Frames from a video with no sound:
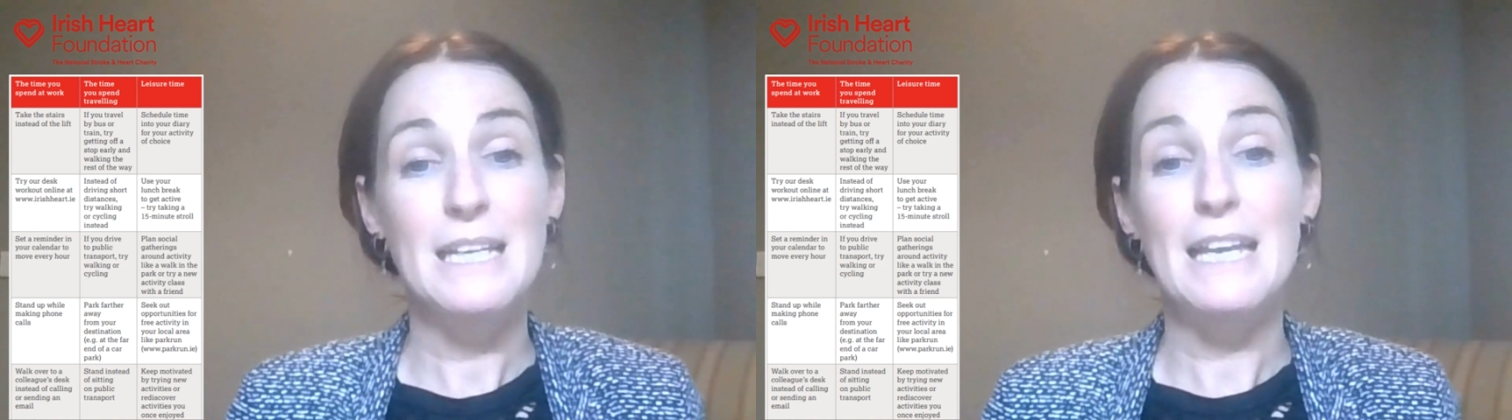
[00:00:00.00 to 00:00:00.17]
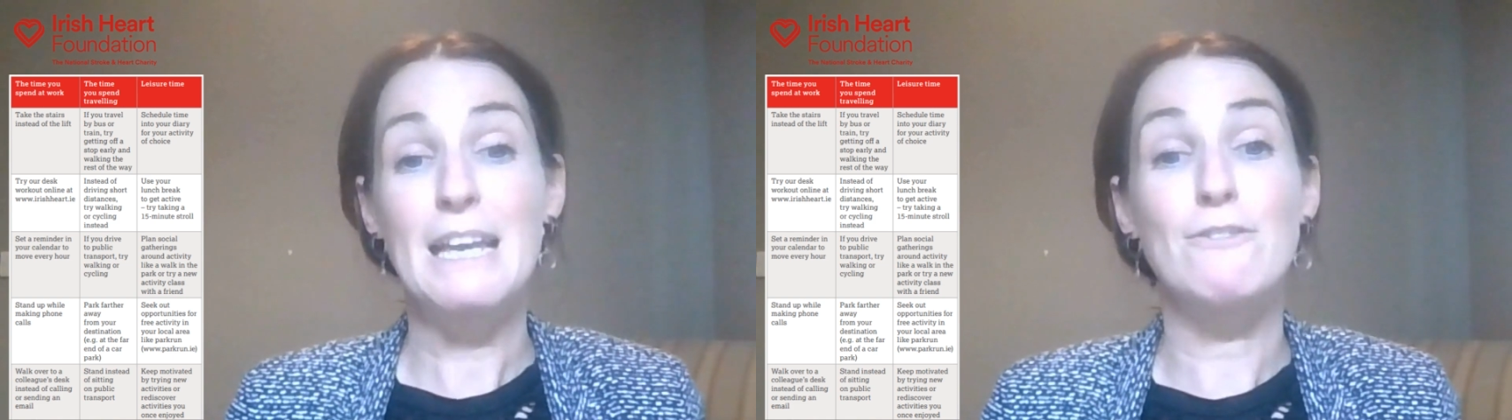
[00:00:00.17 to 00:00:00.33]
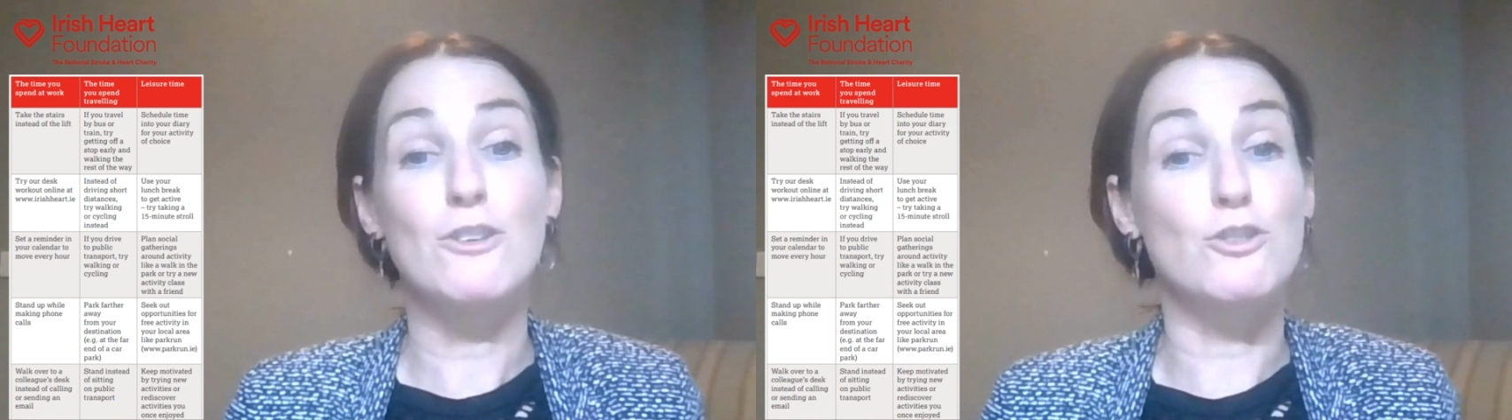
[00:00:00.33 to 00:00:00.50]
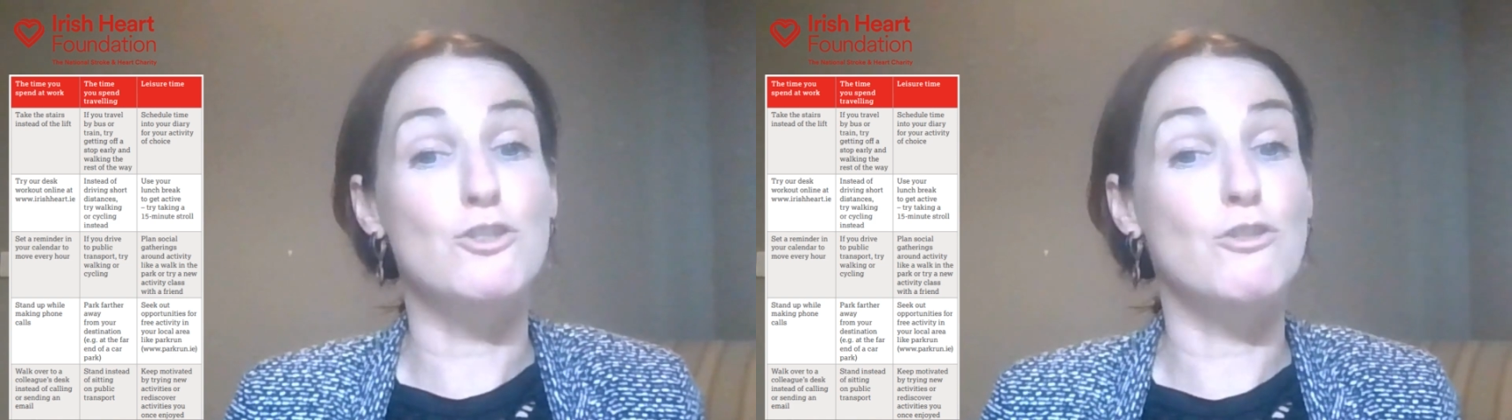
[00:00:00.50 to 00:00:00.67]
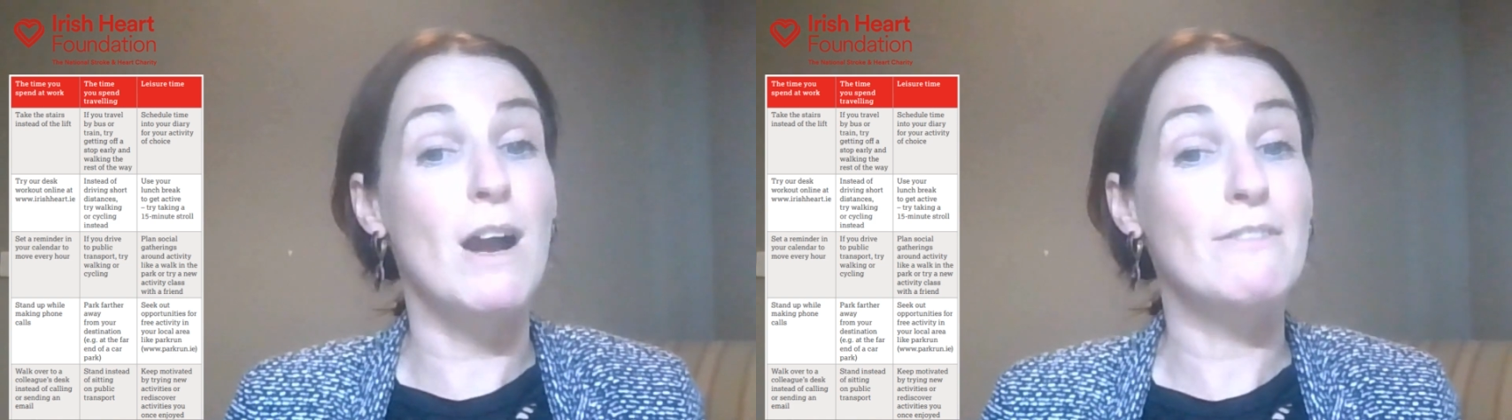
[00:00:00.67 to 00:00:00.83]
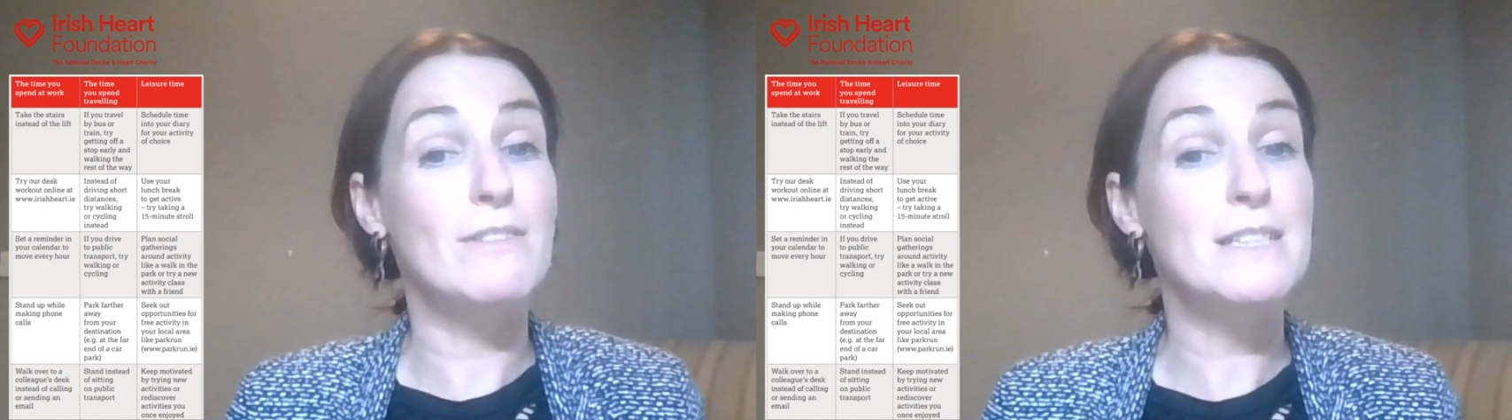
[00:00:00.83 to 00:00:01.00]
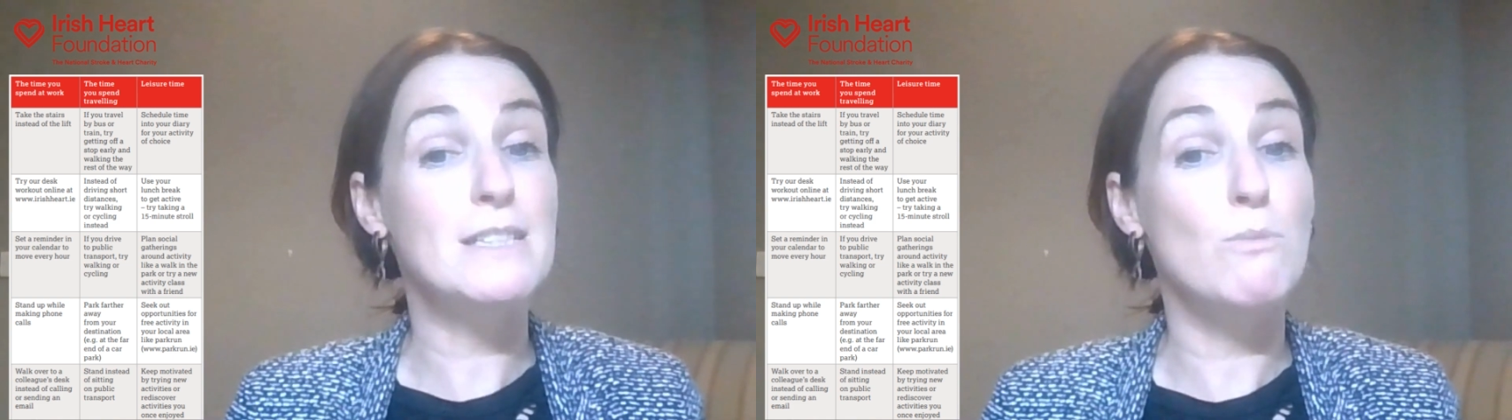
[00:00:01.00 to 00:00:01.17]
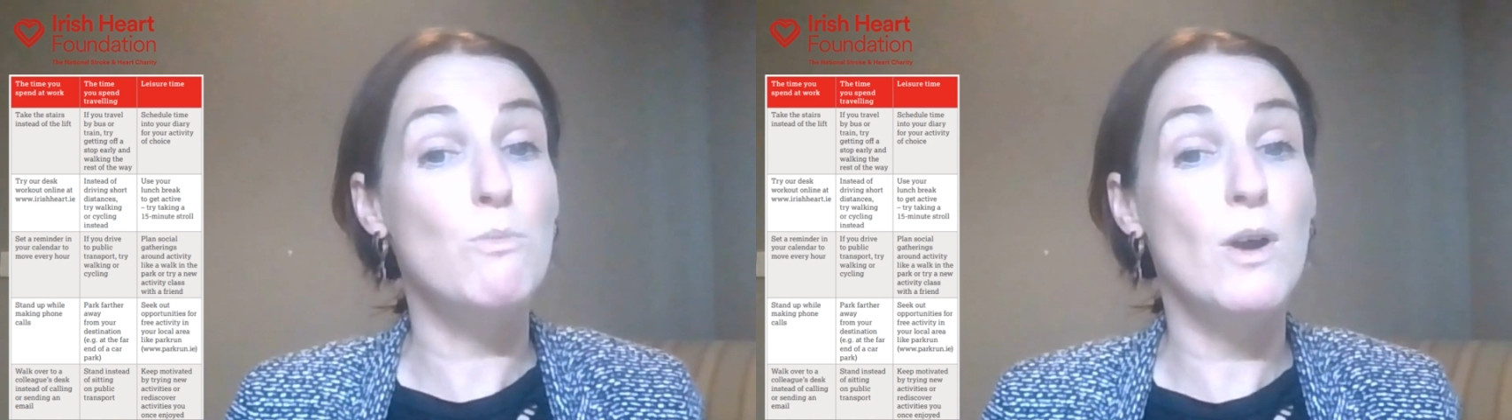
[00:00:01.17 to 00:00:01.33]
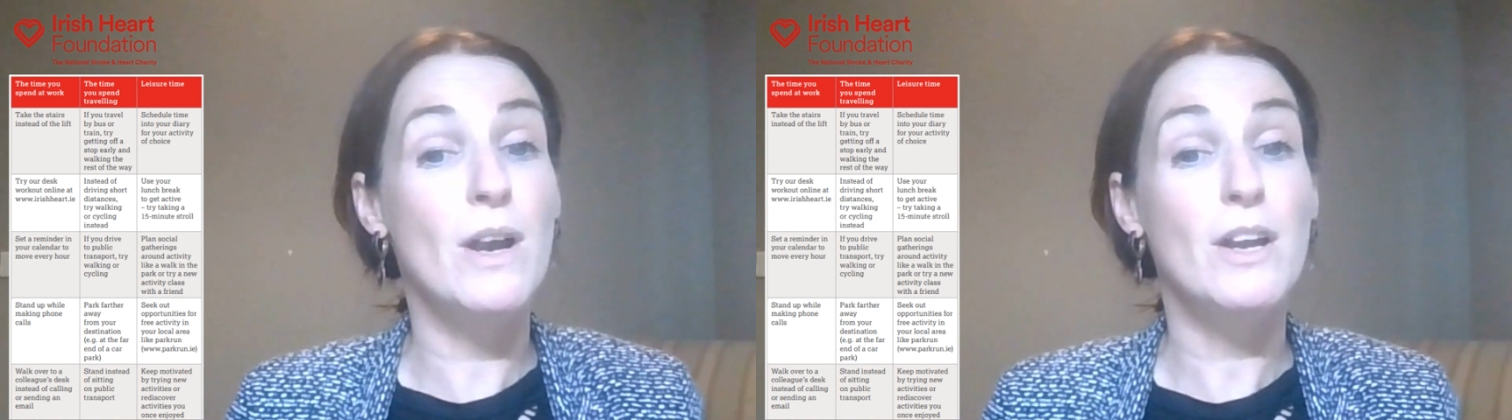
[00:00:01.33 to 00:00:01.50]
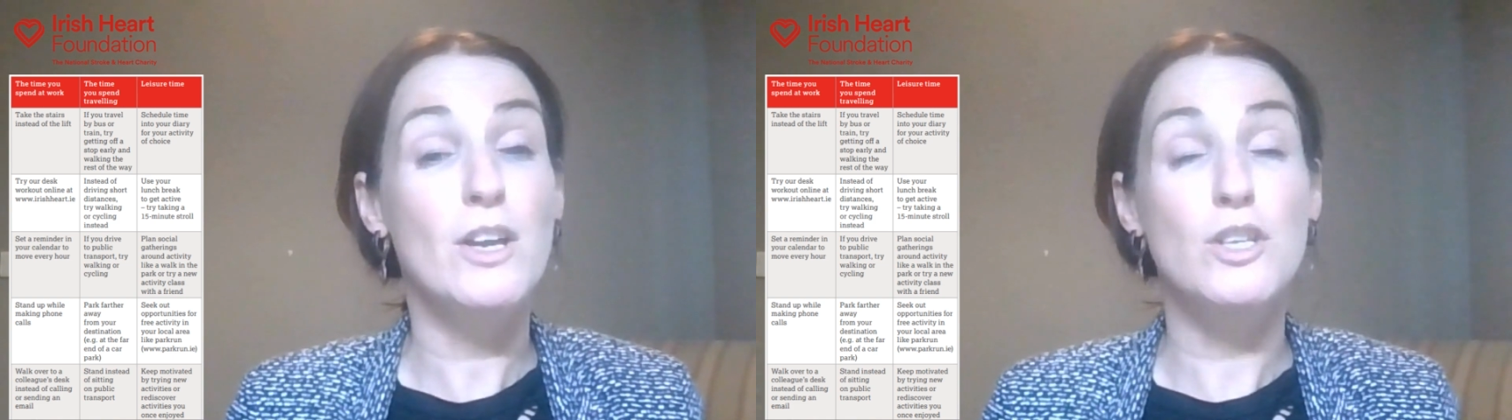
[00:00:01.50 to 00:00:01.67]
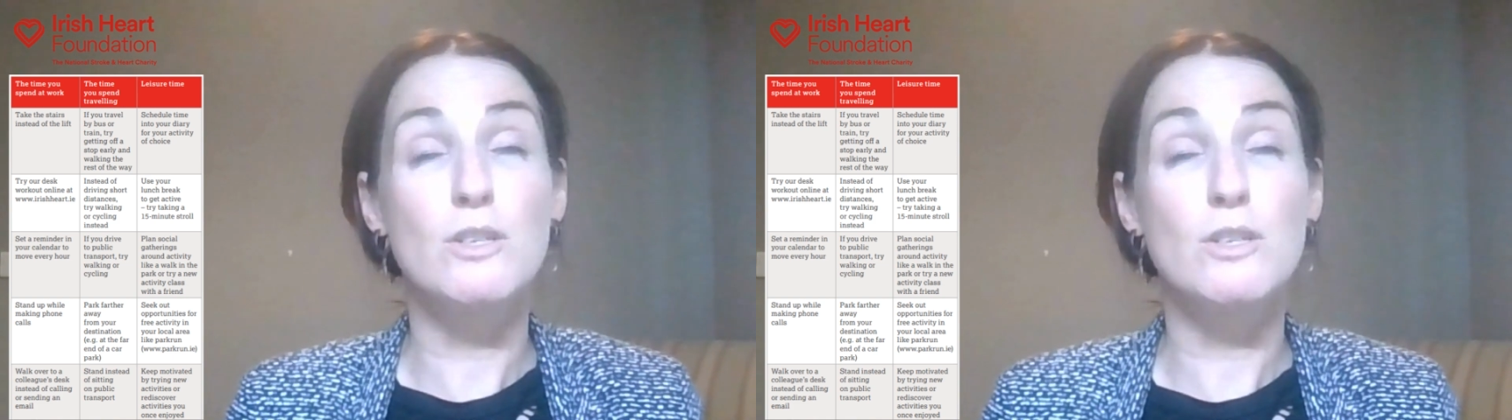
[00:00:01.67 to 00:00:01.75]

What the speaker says: If you're driving somewhere,